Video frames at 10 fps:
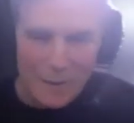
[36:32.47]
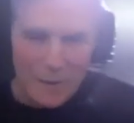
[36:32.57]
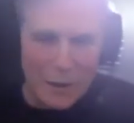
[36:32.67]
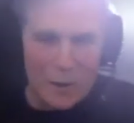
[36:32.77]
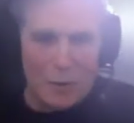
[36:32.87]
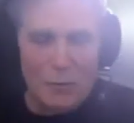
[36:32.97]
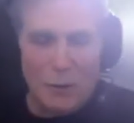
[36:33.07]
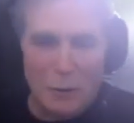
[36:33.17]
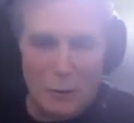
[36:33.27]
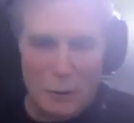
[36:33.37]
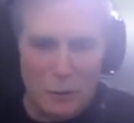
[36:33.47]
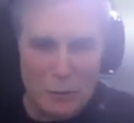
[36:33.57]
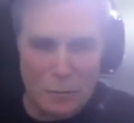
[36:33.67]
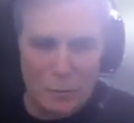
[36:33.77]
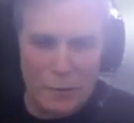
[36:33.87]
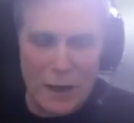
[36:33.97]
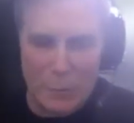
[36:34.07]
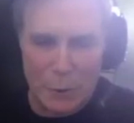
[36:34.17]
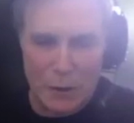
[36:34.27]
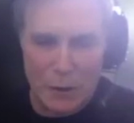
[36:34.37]
to to
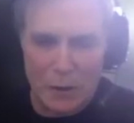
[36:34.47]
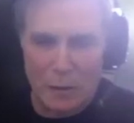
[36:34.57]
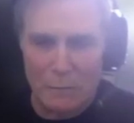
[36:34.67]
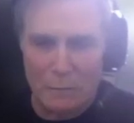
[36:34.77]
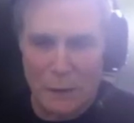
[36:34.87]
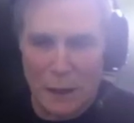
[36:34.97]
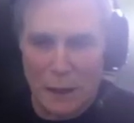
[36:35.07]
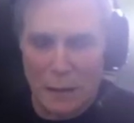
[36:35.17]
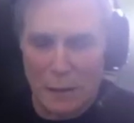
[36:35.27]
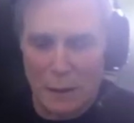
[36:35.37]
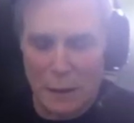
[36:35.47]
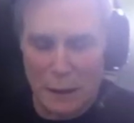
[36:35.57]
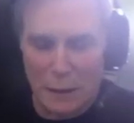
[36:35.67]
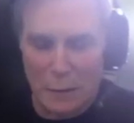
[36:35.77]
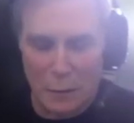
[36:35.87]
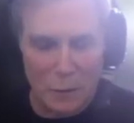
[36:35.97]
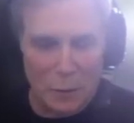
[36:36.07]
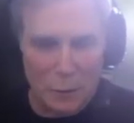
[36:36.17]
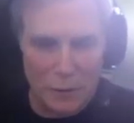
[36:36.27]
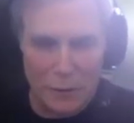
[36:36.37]
Facebook and and and
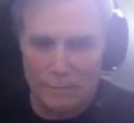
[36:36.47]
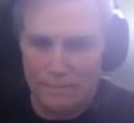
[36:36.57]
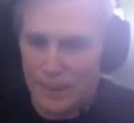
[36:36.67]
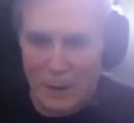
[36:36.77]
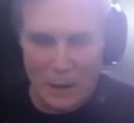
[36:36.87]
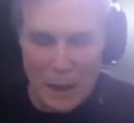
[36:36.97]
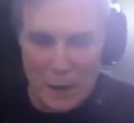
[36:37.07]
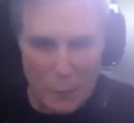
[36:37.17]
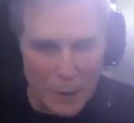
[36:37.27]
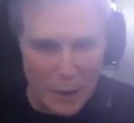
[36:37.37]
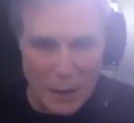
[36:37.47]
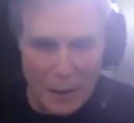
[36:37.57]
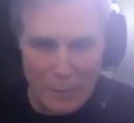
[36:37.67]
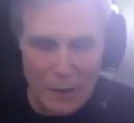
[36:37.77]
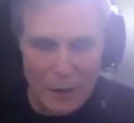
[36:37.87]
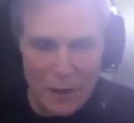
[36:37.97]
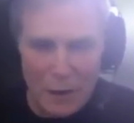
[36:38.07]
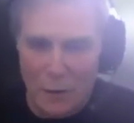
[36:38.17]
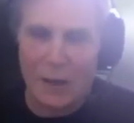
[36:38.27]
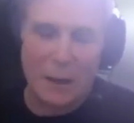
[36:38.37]
Google and the other big companies, and
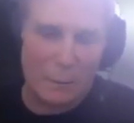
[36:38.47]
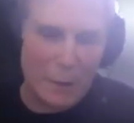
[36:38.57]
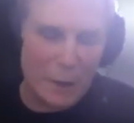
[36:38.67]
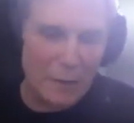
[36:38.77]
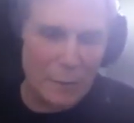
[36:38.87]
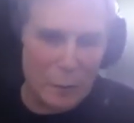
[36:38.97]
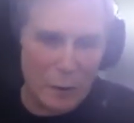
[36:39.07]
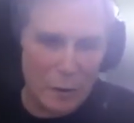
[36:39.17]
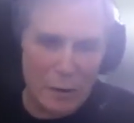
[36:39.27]
you're not getting paid for it.